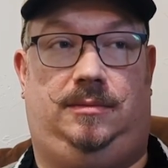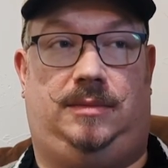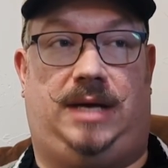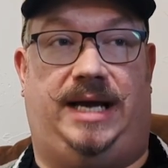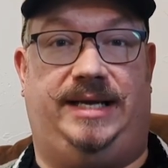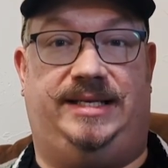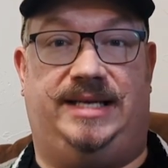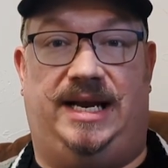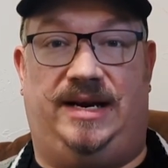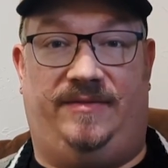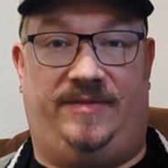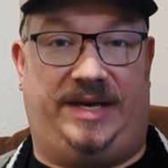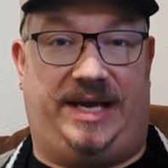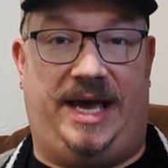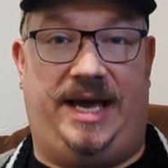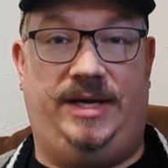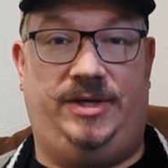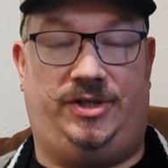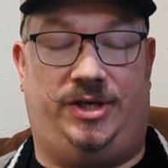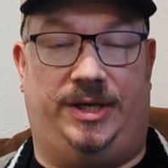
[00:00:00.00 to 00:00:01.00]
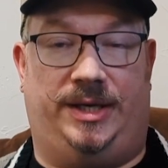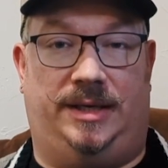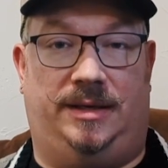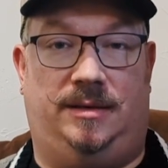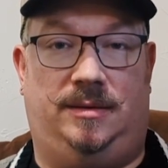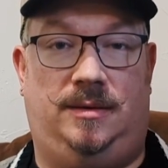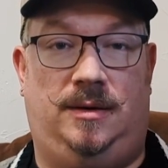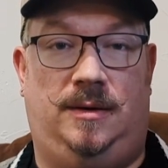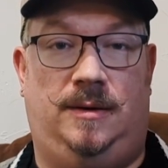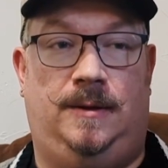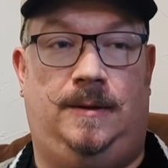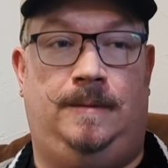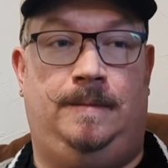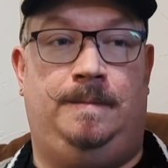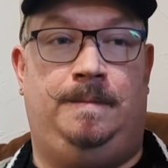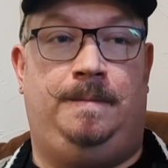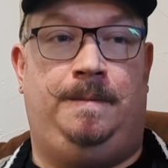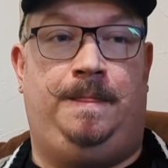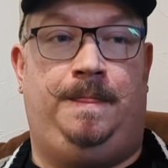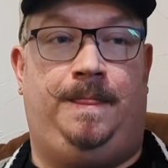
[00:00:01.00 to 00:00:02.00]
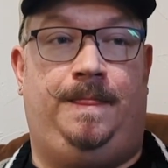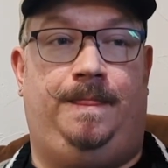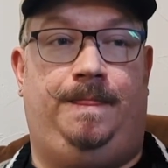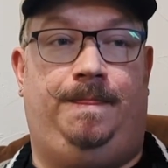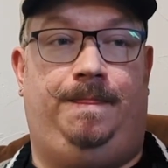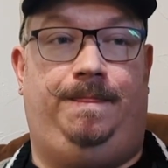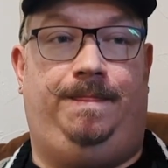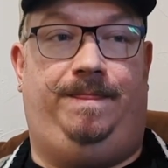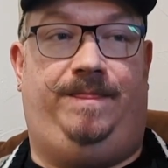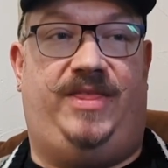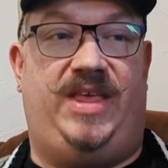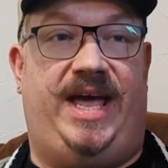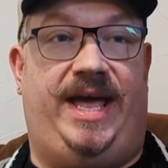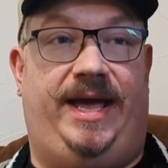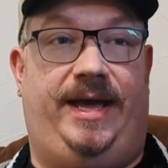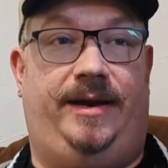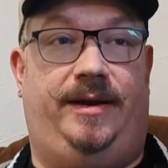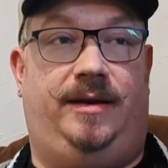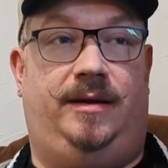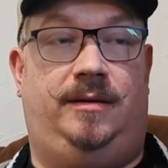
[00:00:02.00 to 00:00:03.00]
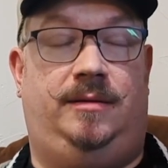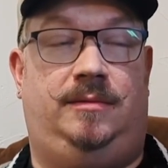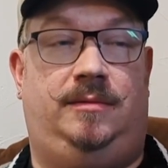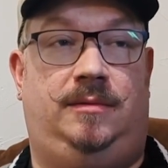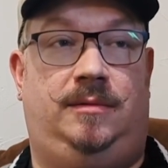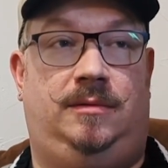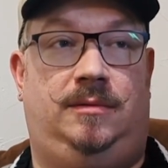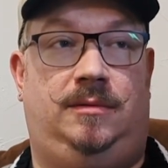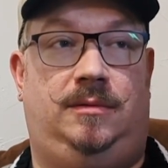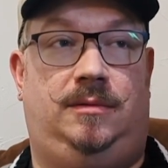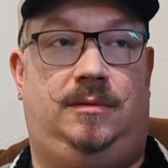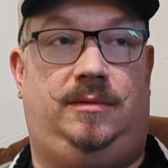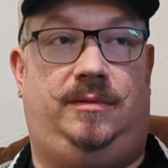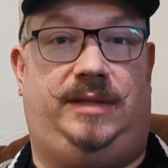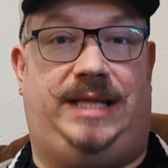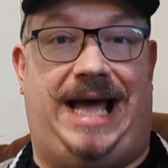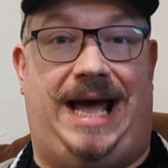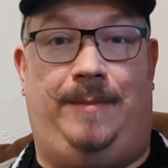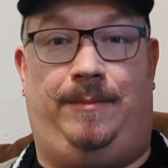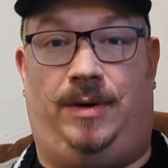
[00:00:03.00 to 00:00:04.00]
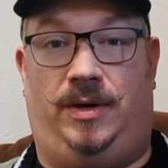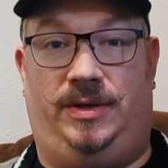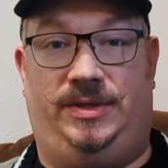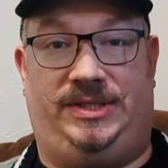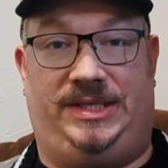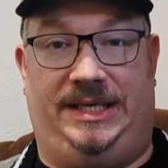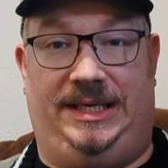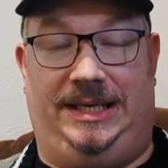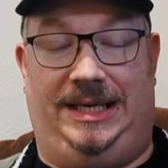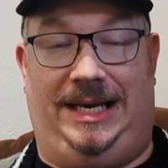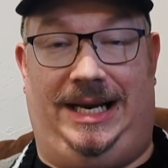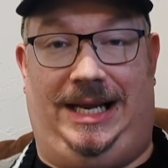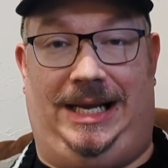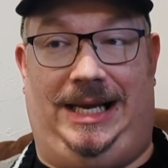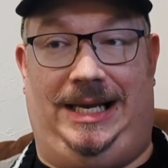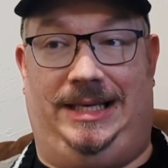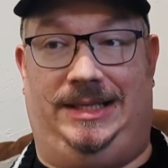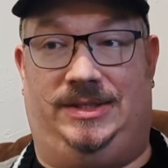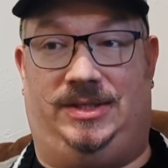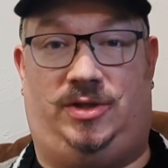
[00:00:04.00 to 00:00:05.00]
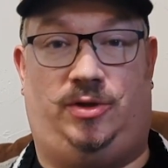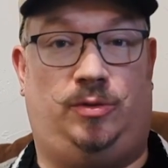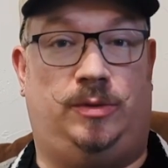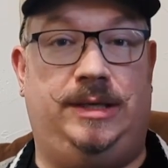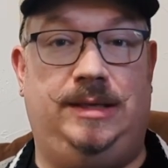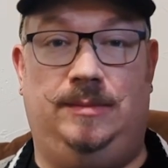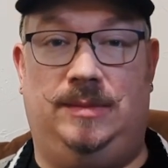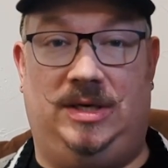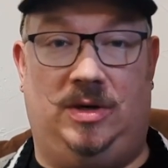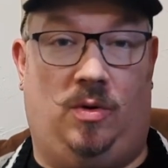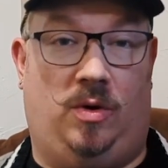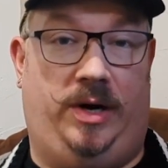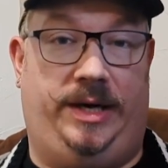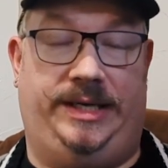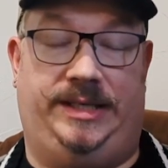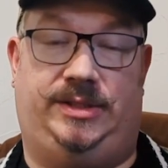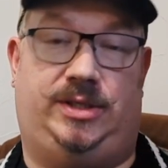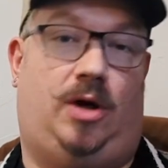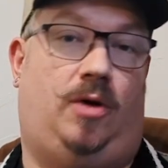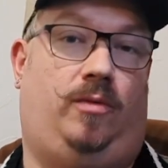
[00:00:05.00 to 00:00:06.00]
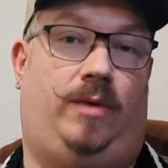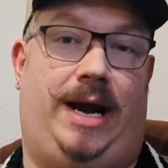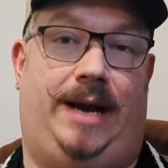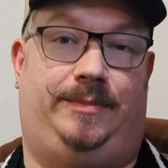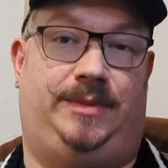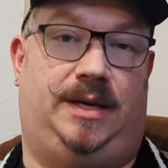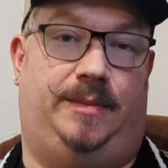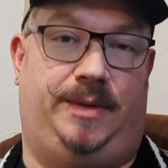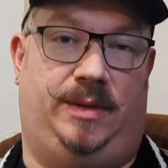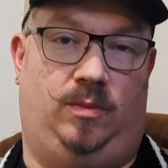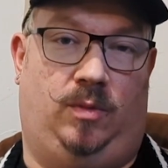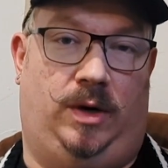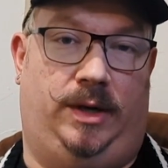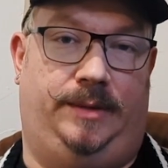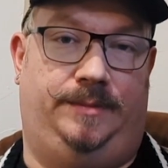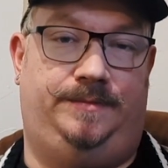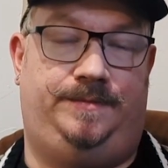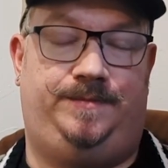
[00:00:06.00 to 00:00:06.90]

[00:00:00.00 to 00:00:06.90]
identification, then that person is three minorities all wrapped up in one.